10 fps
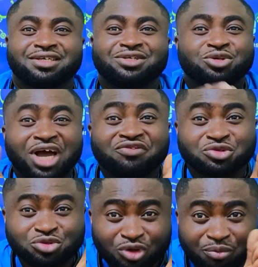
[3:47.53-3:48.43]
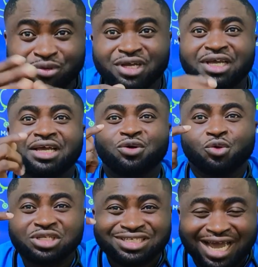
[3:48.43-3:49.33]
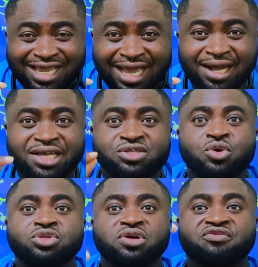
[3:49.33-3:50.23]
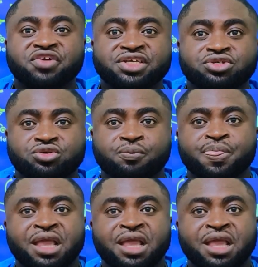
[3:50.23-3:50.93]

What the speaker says: You have to stop. Ujaya is going to affect you.